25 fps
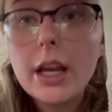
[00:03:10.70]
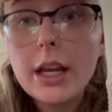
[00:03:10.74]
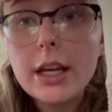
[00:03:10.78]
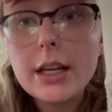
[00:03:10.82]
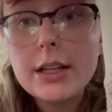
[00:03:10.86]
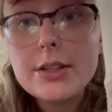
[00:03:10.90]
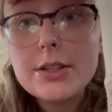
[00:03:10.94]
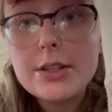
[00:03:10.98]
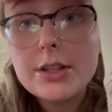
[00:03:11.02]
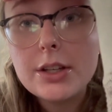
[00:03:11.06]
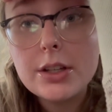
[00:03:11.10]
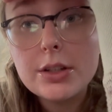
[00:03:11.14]

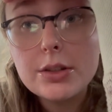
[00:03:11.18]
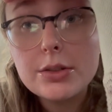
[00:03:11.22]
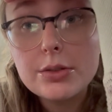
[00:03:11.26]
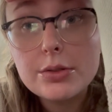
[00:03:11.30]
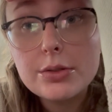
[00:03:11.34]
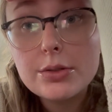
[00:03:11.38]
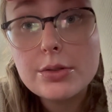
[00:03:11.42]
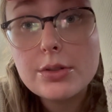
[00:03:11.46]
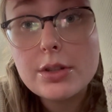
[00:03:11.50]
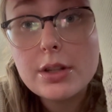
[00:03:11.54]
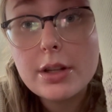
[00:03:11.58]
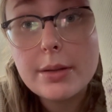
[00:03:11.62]

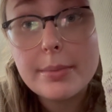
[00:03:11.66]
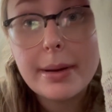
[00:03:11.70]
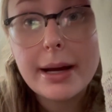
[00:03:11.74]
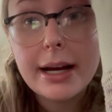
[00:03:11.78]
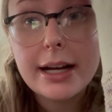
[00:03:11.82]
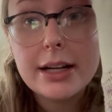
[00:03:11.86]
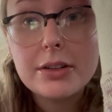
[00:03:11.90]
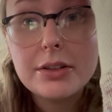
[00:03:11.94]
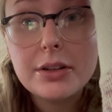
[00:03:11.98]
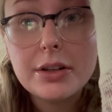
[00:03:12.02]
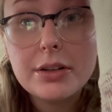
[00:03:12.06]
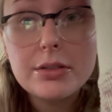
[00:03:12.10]
Excuse the
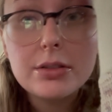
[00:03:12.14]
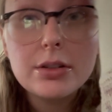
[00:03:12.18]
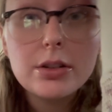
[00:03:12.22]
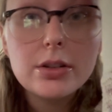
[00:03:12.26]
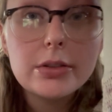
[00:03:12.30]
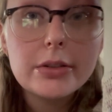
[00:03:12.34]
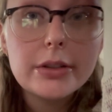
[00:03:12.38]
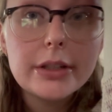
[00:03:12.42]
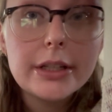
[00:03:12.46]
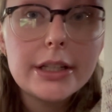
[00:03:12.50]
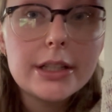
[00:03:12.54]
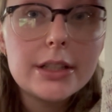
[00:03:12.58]
background
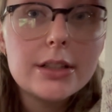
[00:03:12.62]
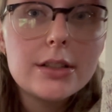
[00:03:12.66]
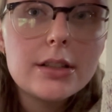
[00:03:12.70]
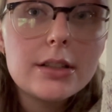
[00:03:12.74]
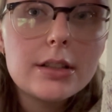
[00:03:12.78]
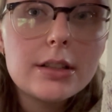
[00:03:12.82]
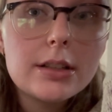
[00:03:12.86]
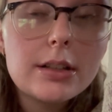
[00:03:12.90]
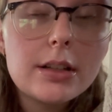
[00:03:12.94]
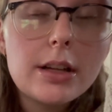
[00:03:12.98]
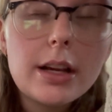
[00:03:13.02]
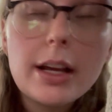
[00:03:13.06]
noise.
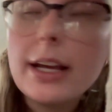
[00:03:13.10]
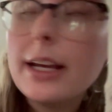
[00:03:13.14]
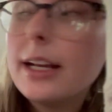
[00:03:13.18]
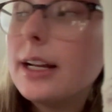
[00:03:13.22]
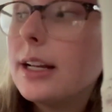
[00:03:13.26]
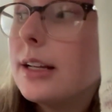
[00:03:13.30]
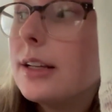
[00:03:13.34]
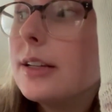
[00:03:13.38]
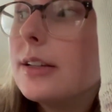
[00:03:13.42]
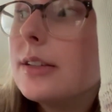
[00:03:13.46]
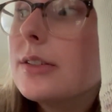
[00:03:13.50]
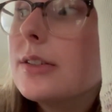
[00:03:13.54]
It
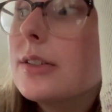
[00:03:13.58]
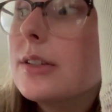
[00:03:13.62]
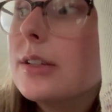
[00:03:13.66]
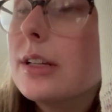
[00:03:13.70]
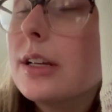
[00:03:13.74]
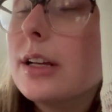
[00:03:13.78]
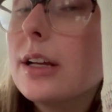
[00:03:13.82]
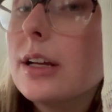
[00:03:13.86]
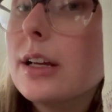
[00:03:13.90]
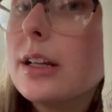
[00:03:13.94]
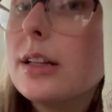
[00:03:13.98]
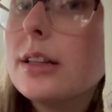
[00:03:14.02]
is
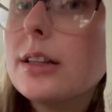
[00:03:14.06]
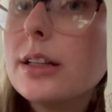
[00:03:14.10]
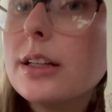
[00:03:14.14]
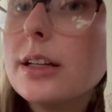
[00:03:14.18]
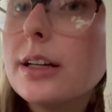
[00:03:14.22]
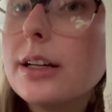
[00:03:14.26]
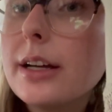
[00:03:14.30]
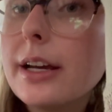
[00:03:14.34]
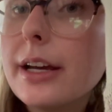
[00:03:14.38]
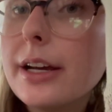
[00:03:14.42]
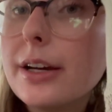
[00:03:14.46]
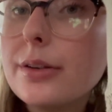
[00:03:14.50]

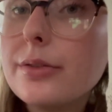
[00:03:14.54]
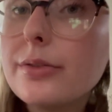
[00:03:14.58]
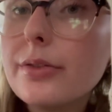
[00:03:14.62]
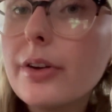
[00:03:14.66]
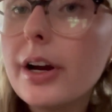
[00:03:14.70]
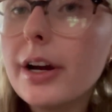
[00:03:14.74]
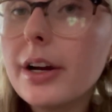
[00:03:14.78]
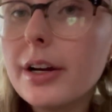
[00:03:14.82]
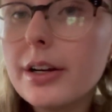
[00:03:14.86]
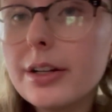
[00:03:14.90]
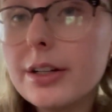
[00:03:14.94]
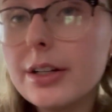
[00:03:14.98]
the air
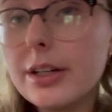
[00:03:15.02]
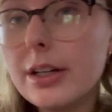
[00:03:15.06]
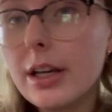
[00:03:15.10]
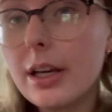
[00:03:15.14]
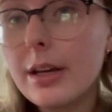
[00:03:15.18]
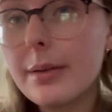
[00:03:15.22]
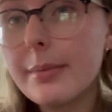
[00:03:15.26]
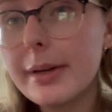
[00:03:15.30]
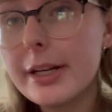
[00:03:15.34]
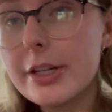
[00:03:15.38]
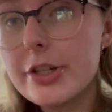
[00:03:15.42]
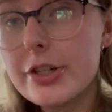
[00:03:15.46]
fryer
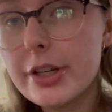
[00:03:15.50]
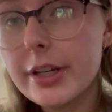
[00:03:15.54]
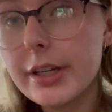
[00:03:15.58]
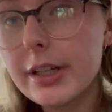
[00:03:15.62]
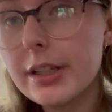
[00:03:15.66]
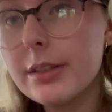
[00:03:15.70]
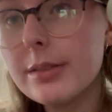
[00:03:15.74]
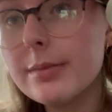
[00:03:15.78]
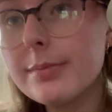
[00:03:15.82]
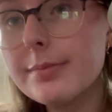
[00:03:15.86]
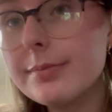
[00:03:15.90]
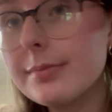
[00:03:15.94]
cooking my
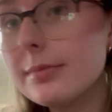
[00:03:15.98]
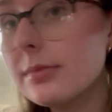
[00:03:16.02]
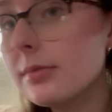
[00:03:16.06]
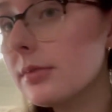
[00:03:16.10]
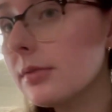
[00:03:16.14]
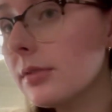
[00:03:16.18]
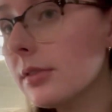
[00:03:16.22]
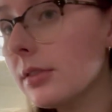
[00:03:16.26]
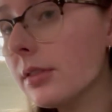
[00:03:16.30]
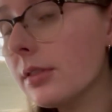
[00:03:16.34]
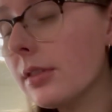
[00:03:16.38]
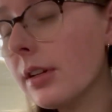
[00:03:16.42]
chicken.
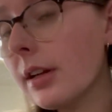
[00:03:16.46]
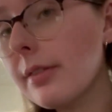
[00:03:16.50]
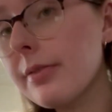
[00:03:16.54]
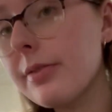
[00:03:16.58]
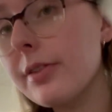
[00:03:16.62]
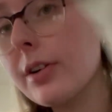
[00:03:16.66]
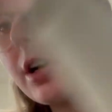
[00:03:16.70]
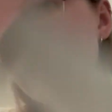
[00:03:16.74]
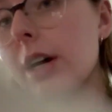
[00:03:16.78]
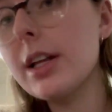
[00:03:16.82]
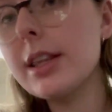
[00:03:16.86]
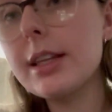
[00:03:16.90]
I
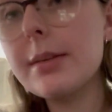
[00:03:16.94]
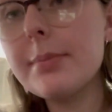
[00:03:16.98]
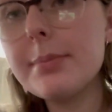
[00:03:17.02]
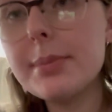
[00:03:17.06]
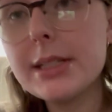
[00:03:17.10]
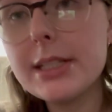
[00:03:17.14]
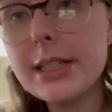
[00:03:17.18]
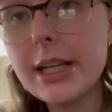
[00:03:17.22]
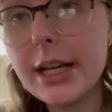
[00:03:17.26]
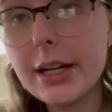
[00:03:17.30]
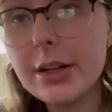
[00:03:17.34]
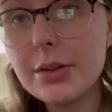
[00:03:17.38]
forgot the
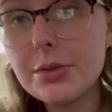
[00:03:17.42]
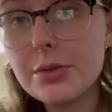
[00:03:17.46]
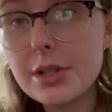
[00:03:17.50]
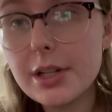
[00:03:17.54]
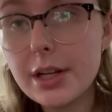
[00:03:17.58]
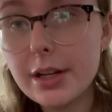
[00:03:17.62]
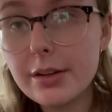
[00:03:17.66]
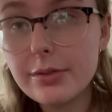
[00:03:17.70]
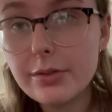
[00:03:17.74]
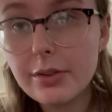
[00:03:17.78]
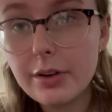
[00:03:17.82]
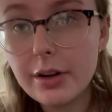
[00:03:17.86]
potatoes
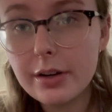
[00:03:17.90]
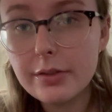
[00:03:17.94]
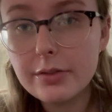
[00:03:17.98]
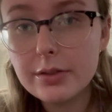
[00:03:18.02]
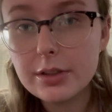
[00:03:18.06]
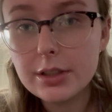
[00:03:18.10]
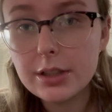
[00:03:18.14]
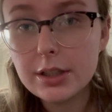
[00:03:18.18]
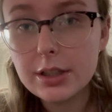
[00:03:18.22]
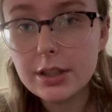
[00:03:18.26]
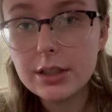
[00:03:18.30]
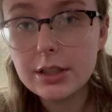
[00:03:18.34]
take
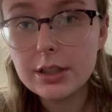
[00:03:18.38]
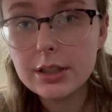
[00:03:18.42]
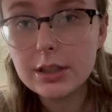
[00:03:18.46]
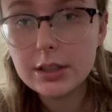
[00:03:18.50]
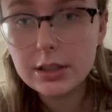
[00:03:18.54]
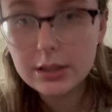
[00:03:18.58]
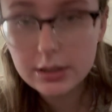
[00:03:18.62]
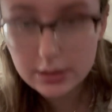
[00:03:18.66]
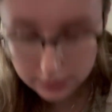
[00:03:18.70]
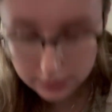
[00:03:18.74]
forever to cook.